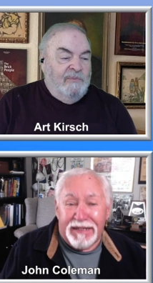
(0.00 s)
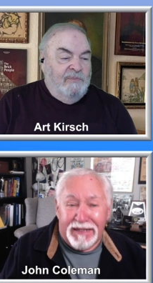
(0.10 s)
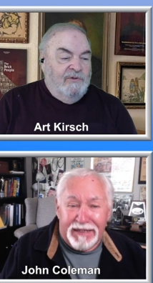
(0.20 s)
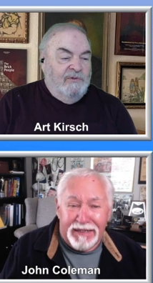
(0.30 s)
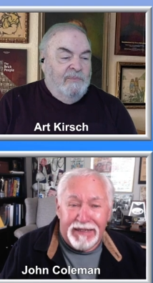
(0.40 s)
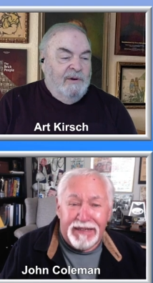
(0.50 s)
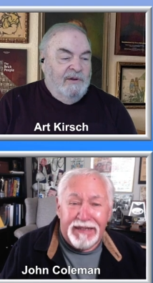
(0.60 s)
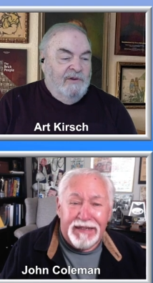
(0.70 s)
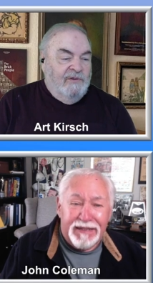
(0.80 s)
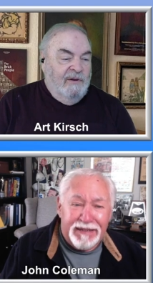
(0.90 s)
Speaker 1: bosom
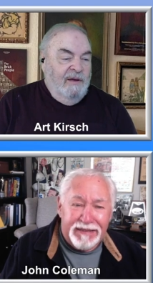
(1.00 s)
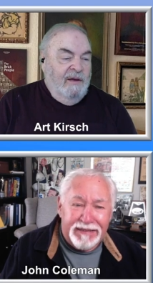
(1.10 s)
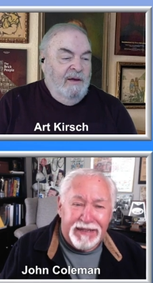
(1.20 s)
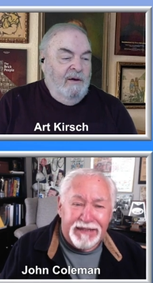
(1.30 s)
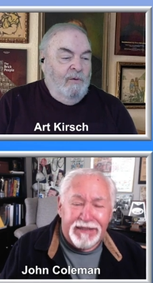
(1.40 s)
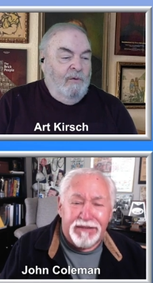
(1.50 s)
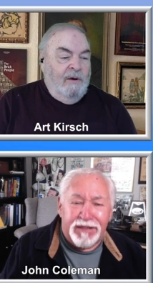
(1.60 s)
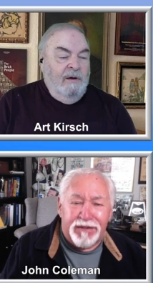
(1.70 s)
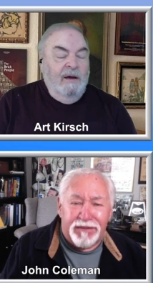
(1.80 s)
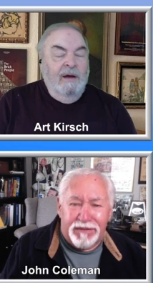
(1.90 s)
buddies.
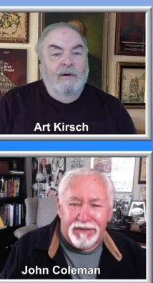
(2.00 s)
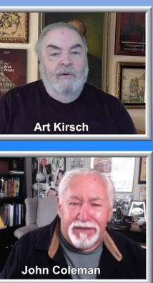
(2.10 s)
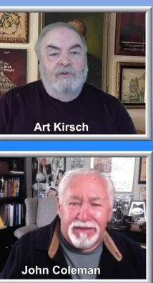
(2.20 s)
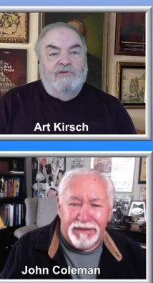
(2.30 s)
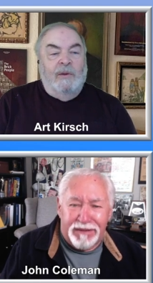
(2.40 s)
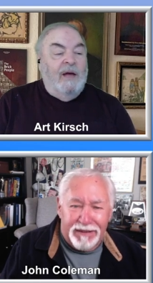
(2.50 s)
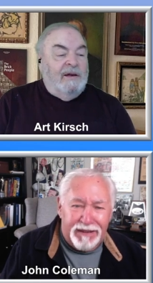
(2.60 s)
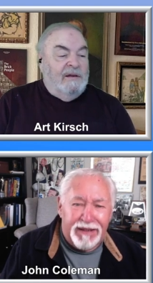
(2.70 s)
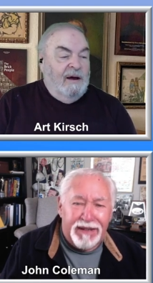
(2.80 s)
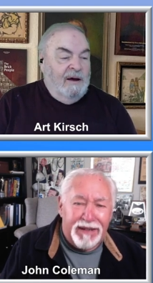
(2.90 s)
Yeah, or, or some like
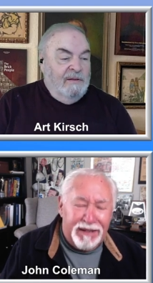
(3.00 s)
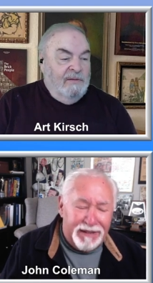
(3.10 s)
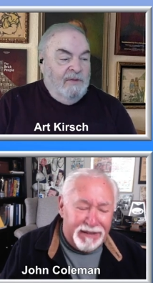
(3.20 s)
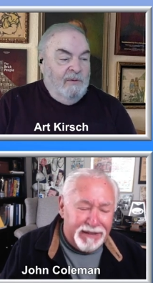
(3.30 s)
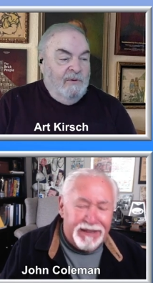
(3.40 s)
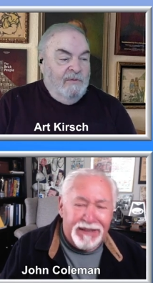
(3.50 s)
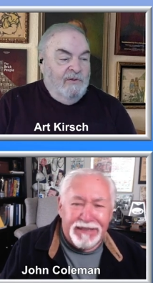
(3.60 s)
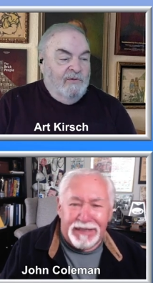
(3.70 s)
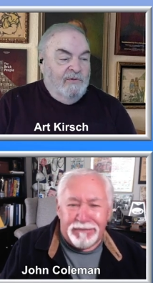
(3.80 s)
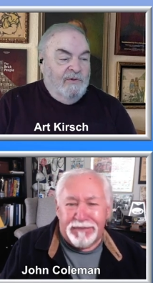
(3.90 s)
it hot. They were.
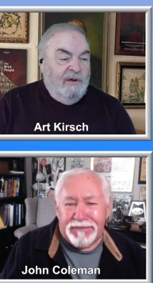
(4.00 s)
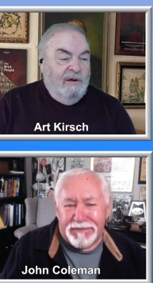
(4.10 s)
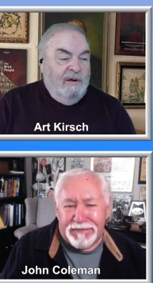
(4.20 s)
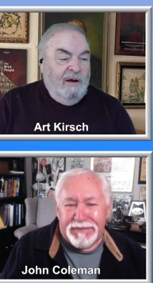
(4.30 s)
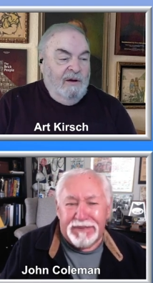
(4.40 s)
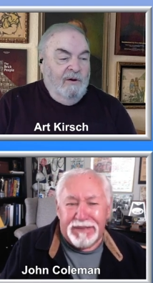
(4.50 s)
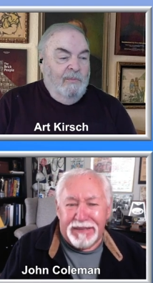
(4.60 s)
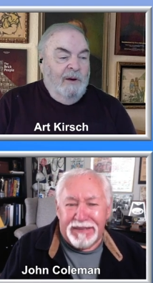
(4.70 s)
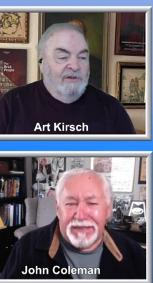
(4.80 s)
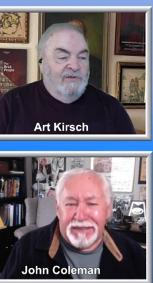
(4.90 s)
This is a yeah.
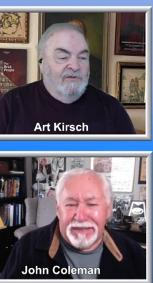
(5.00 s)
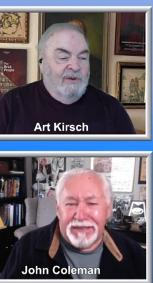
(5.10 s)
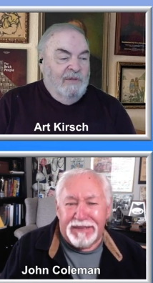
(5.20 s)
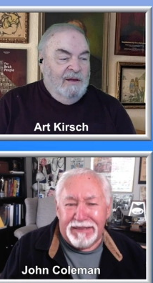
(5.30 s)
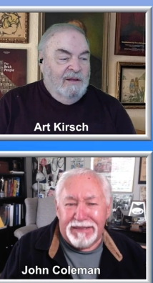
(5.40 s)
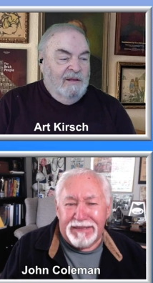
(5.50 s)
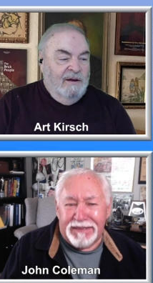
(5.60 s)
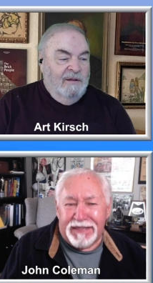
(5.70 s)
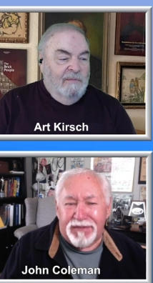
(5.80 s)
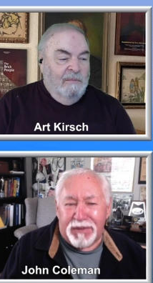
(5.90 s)
homage to some like it
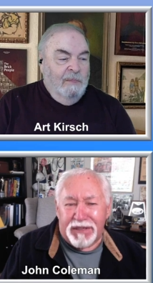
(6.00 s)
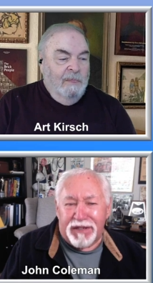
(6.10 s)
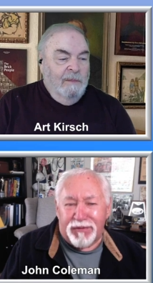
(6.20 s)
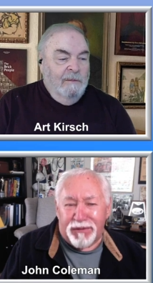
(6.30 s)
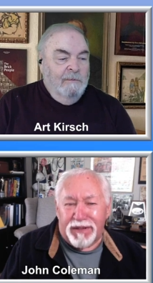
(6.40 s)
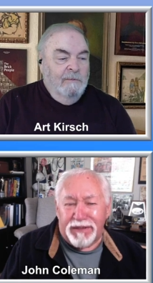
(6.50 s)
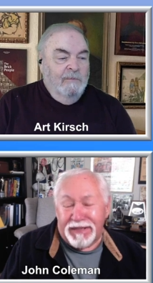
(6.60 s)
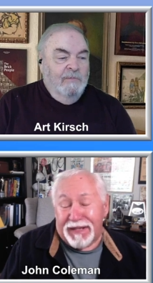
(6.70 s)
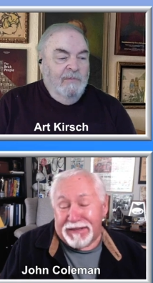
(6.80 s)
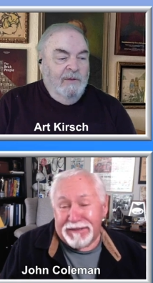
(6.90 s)
hot.
Speaker 2: That's why I
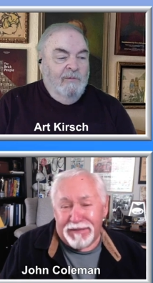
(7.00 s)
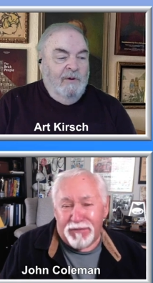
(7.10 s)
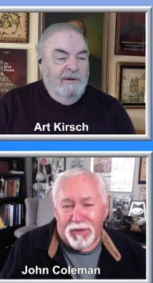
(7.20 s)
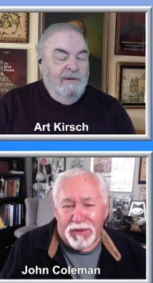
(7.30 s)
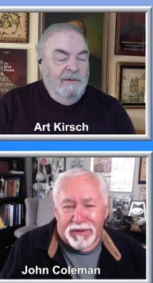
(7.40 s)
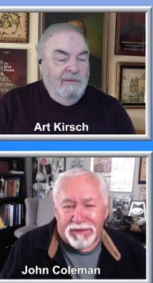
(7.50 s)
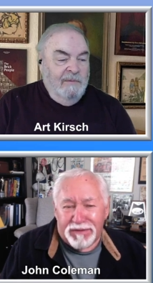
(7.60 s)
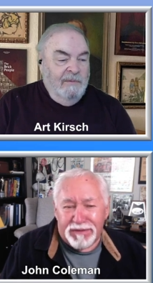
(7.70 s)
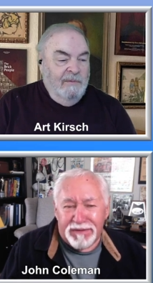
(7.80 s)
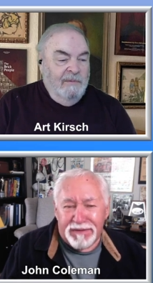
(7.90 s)
try. Yeah, right. of
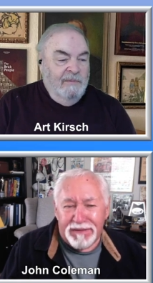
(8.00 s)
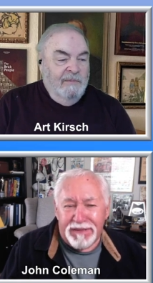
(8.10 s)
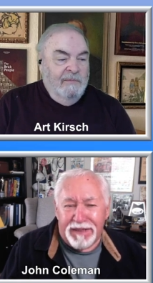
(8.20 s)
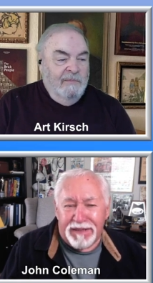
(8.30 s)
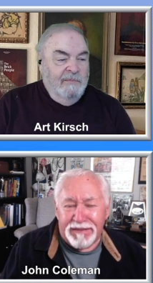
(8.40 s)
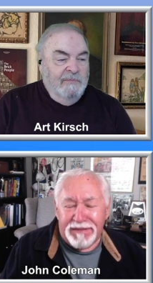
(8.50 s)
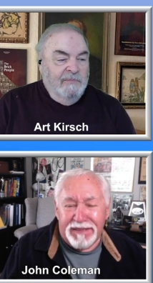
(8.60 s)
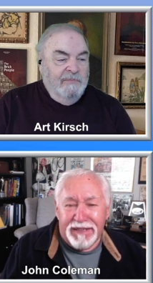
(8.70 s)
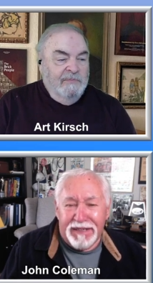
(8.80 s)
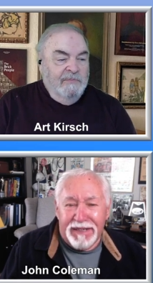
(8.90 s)
course. Yeah,
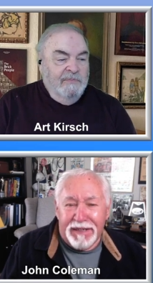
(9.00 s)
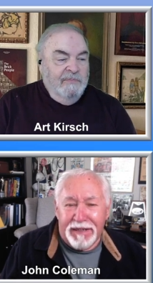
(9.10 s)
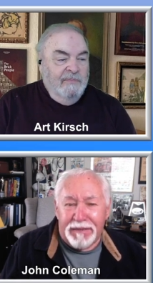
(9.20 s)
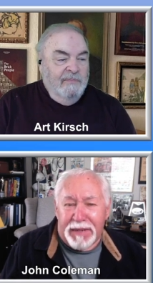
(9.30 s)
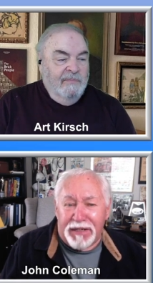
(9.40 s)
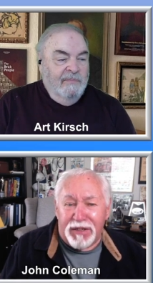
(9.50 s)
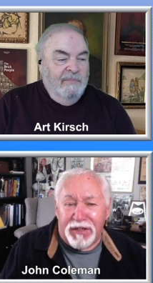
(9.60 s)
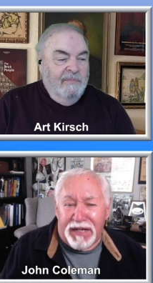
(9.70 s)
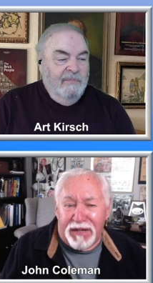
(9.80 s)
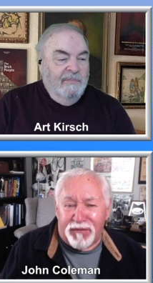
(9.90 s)
it
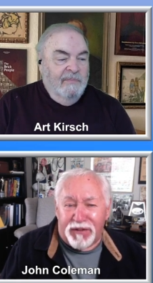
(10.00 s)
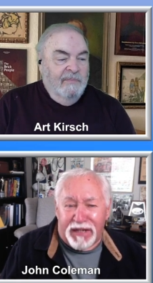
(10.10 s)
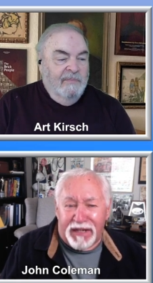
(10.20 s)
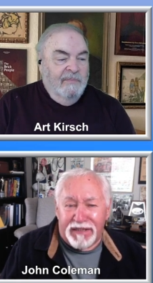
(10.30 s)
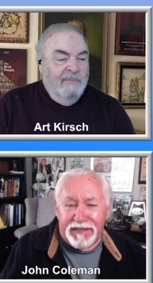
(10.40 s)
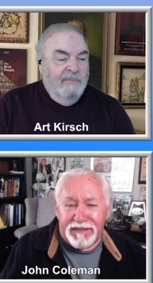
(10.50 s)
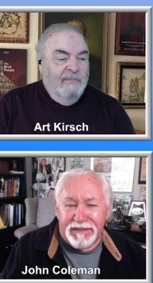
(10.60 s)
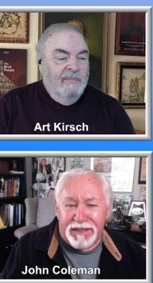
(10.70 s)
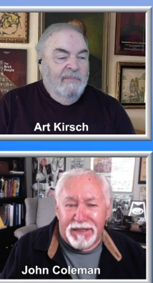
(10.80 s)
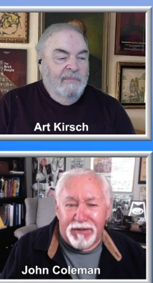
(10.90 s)
made a good effort at it.
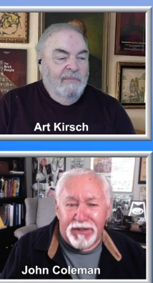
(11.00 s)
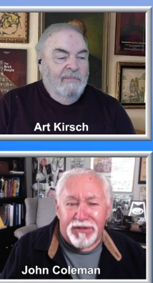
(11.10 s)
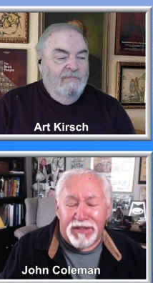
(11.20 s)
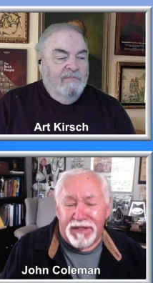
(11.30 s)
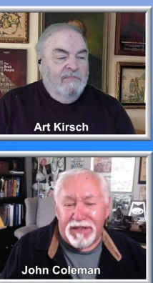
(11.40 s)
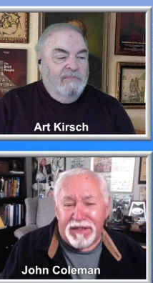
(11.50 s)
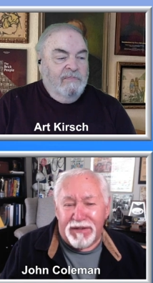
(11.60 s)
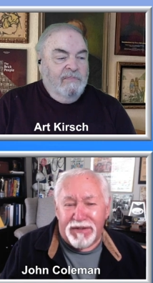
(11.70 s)
You know, here's the